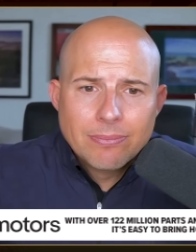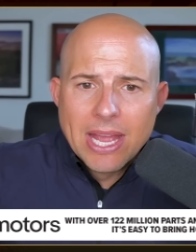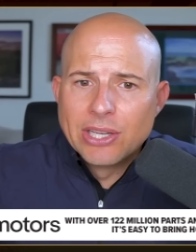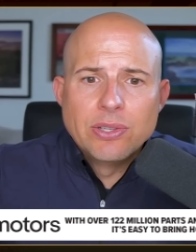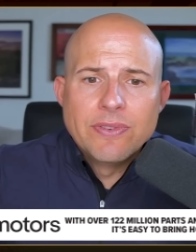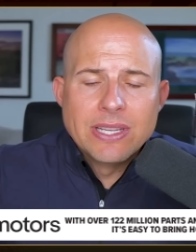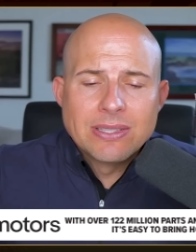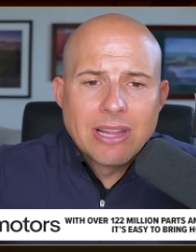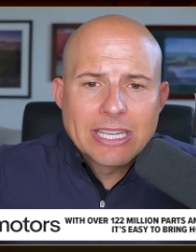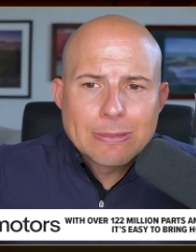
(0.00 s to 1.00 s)

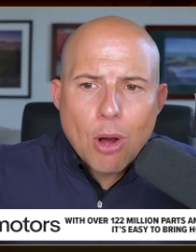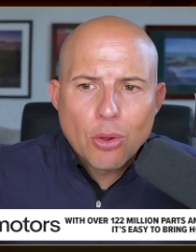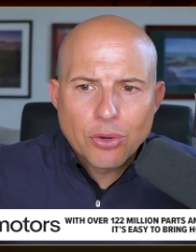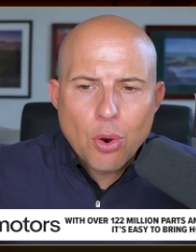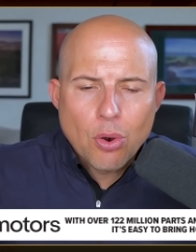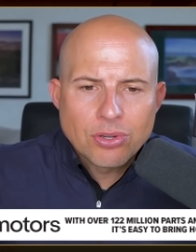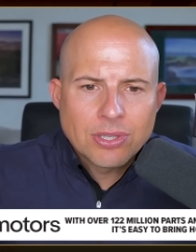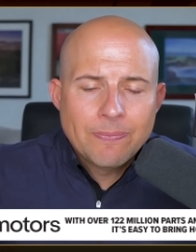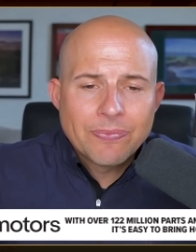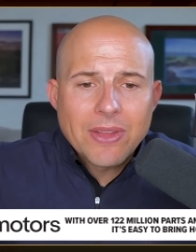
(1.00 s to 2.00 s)
SUVs, like smaller
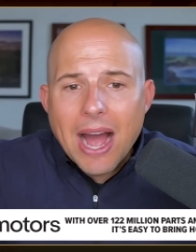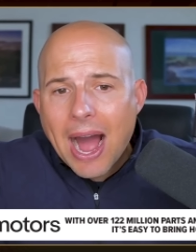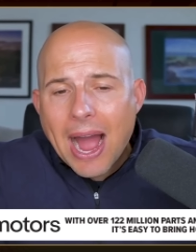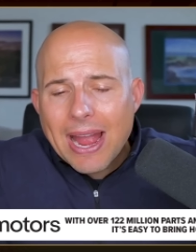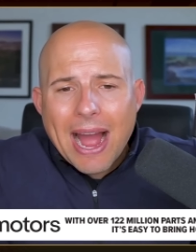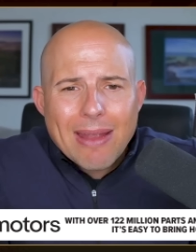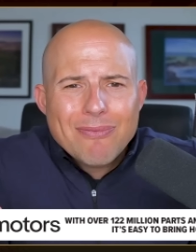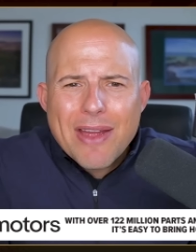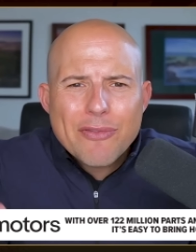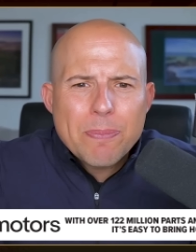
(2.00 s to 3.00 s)
cars. I, I've
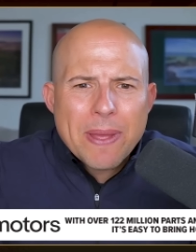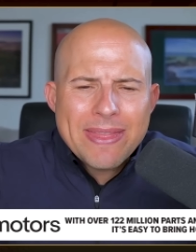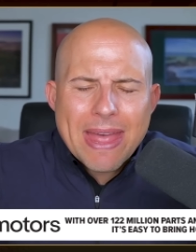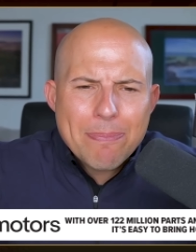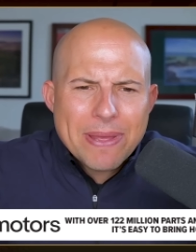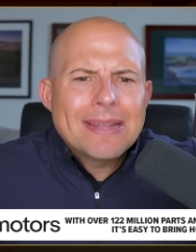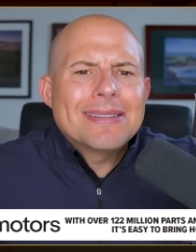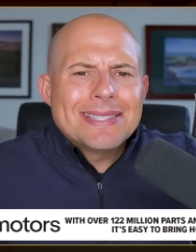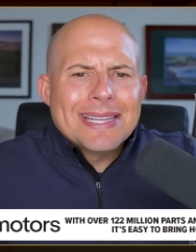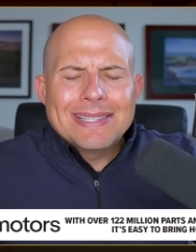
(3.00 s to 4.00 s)
never been that big
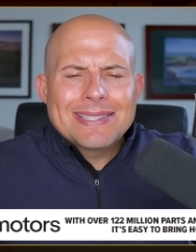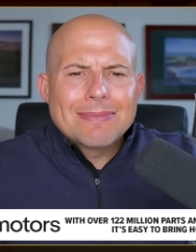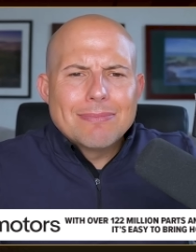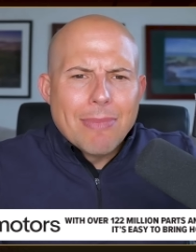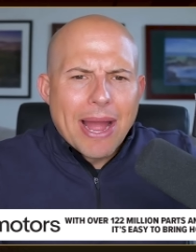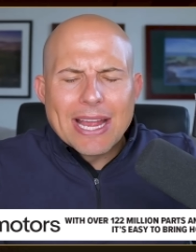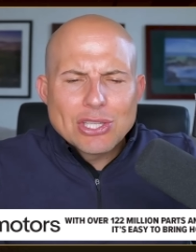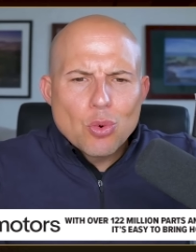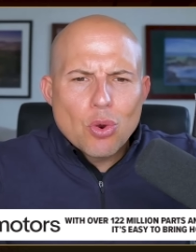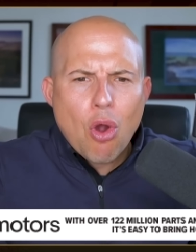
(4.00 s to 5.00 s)
since my high
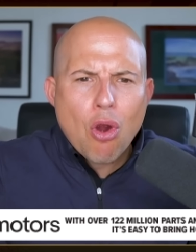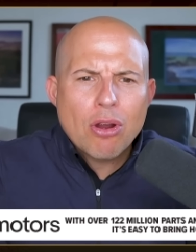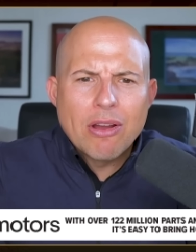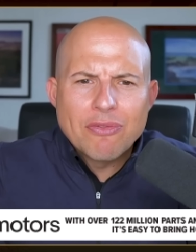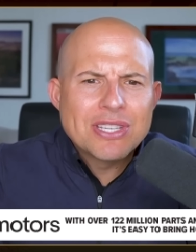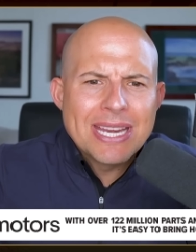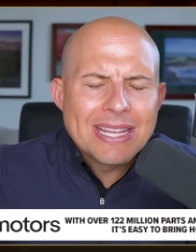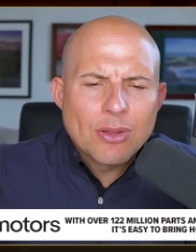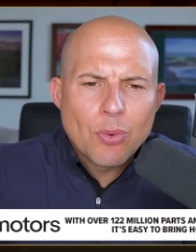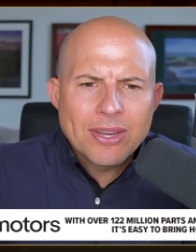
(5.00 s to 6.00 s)
school car of tinting
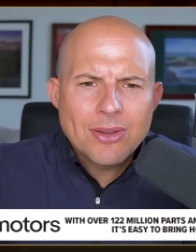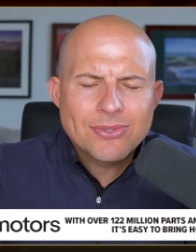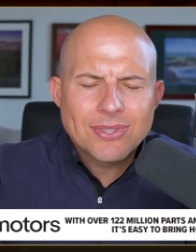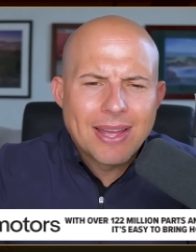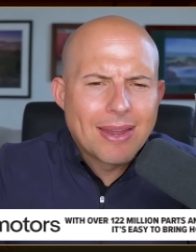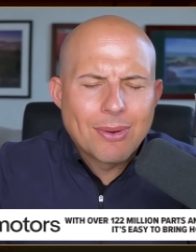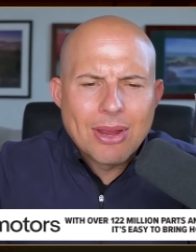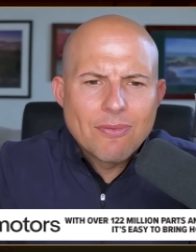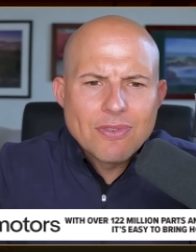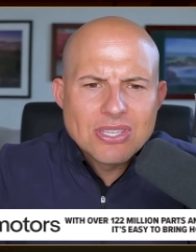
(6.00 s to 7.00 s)
the windows. I don't
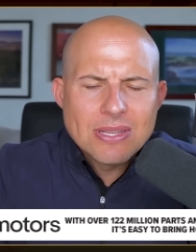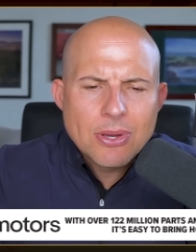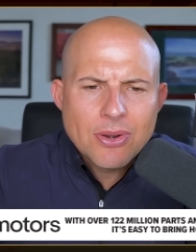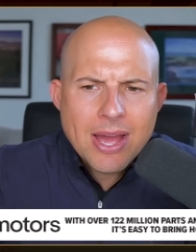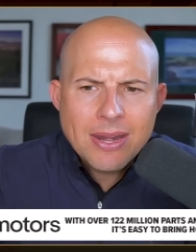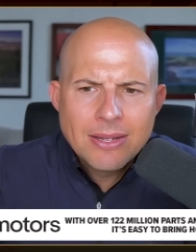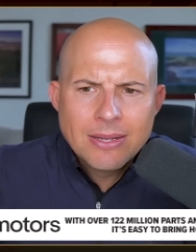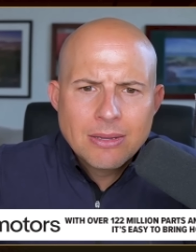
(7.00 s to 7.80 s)
care if you see me or not.